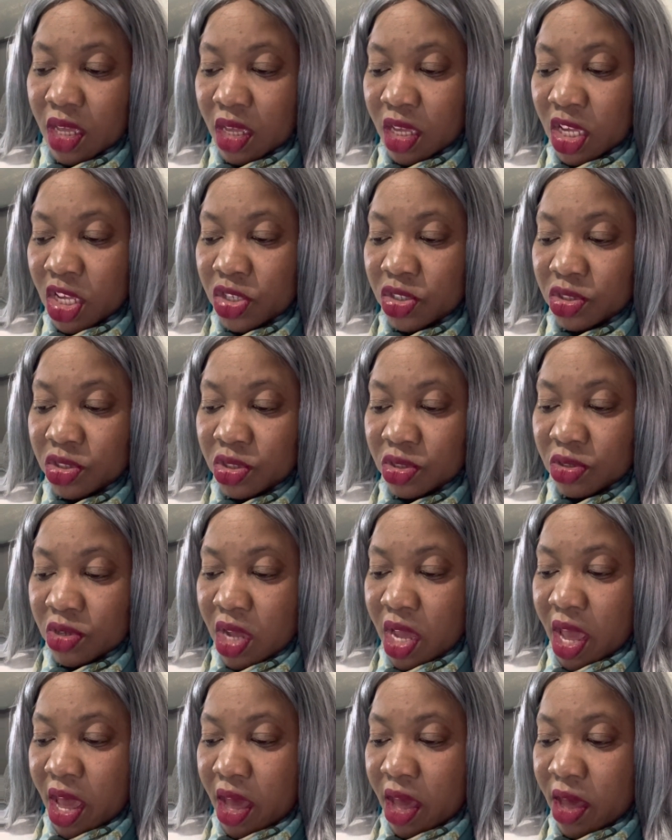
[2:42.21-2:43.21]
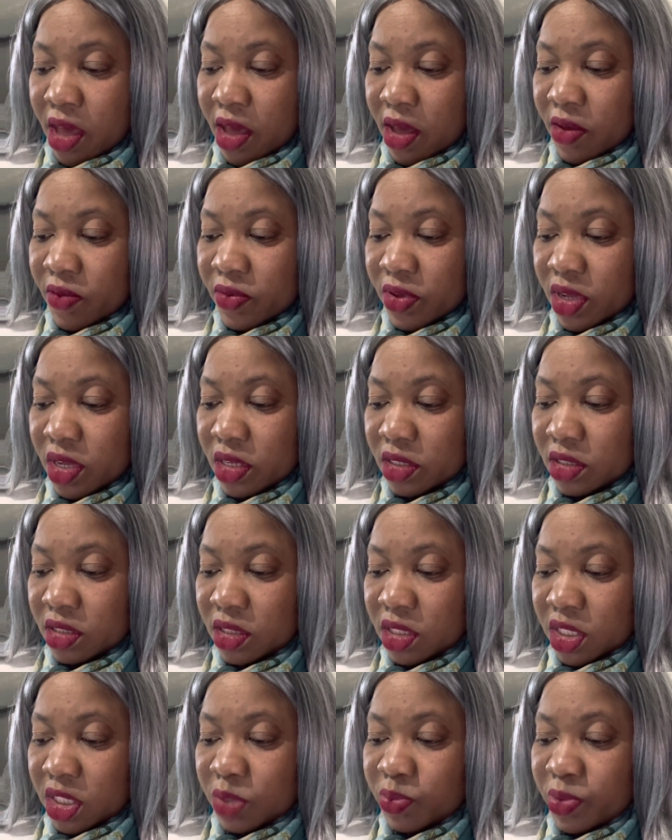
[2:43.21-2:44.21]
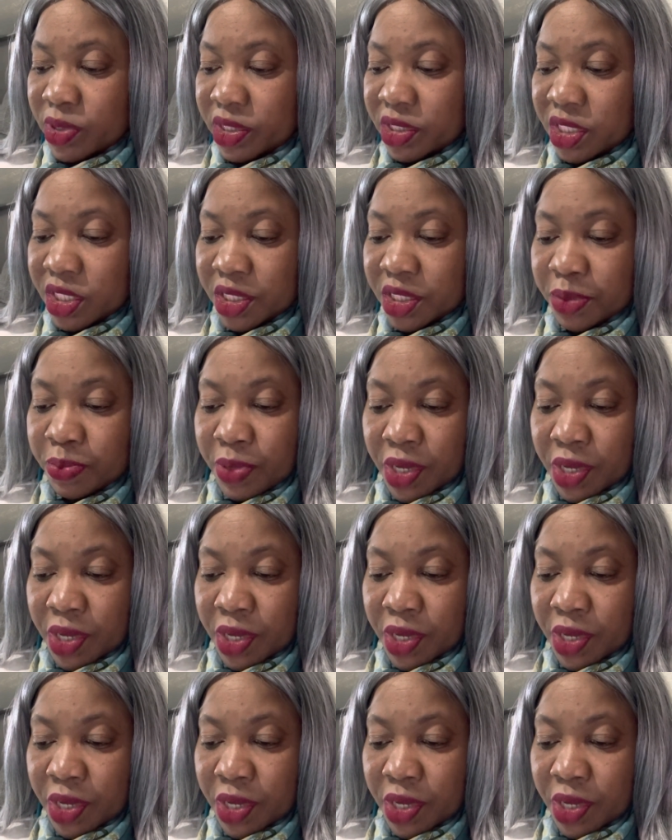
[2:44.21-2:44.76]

he used to have $6.6